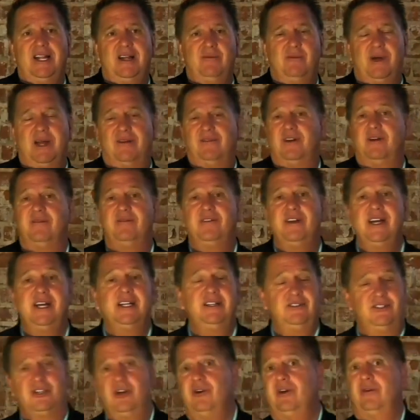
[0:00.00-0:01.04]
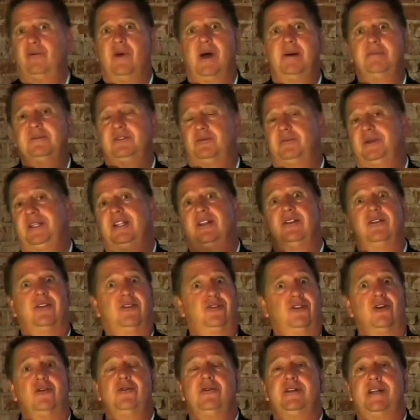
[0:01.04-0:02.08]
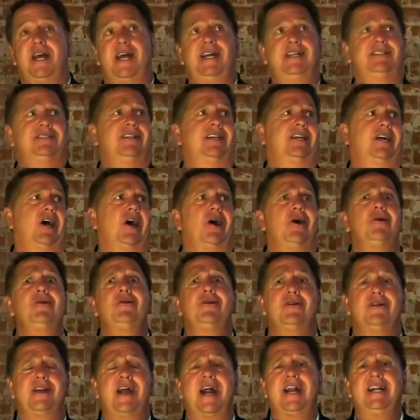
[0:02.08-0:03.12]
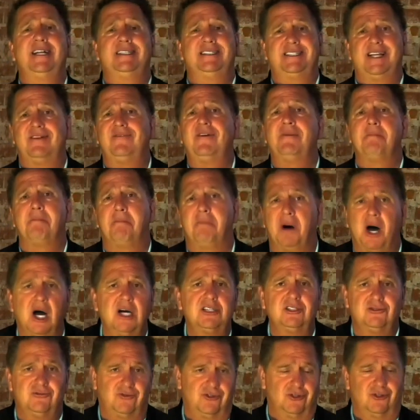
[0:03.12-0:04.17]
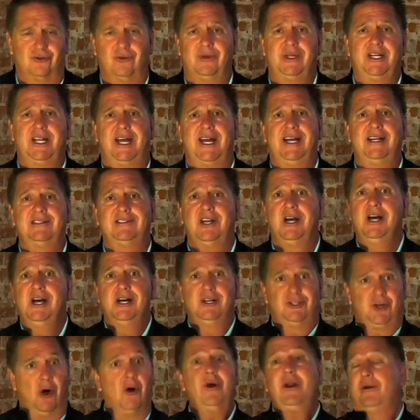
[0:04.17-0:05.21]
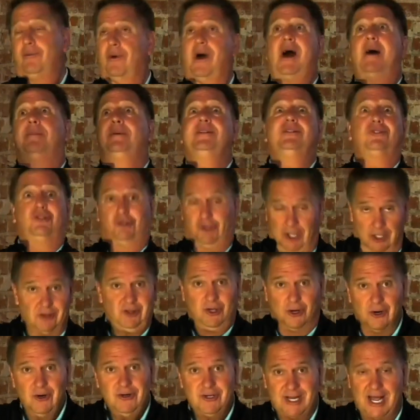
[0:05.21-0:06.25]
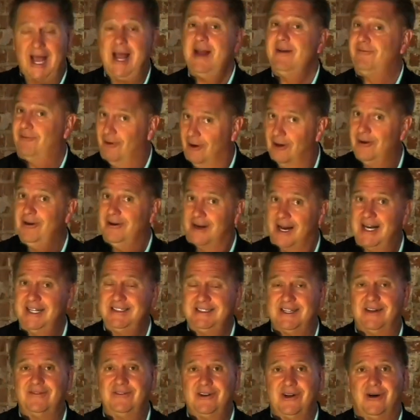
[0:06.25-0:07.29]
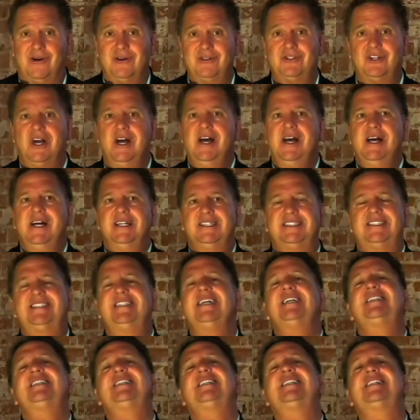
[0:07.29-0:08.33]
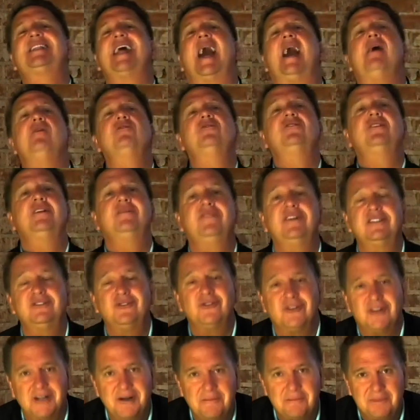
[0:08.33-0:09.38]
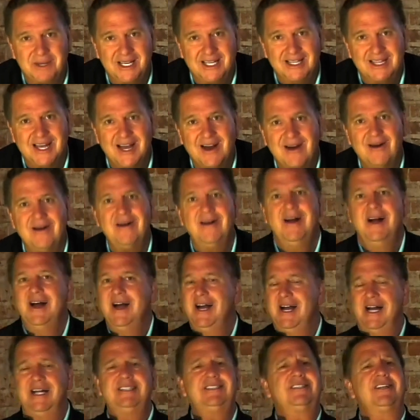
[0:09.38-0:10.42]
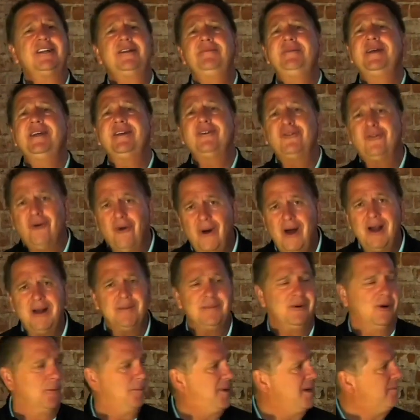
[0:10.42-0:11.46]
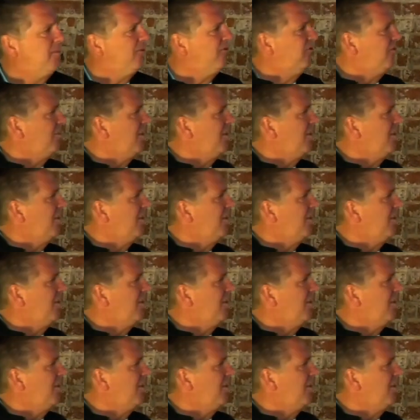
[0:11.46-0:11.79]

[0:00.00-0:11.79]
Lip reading: in. We have an event. Tony Robbins will be there the third day. It's like $197 for 3 days. Tony Robbins, the third day for $197. 6,000 of us are going to be there. It's going to be incredible. People from